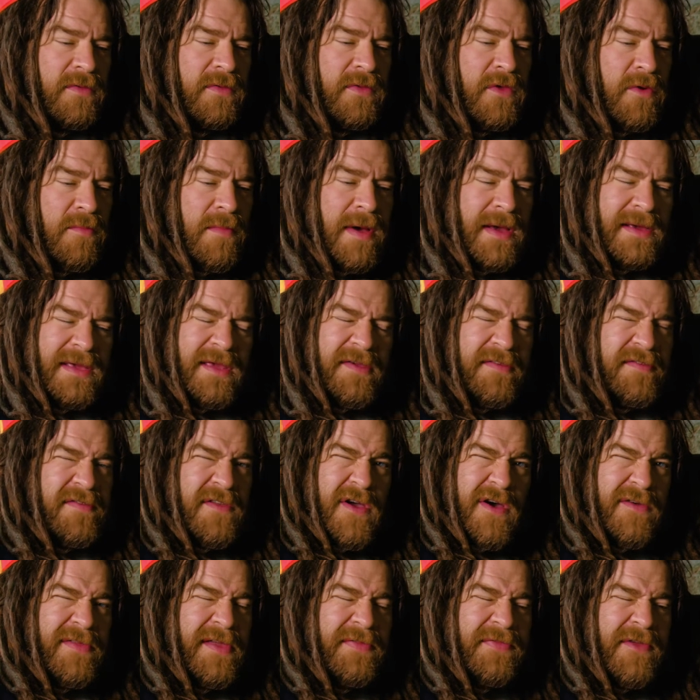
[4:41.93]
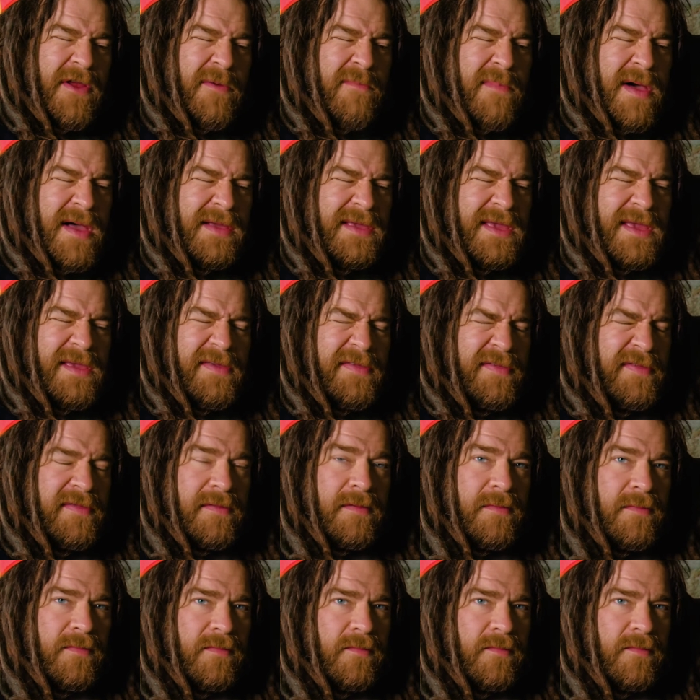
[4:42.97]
"Do monkeys know that they're monkeys?"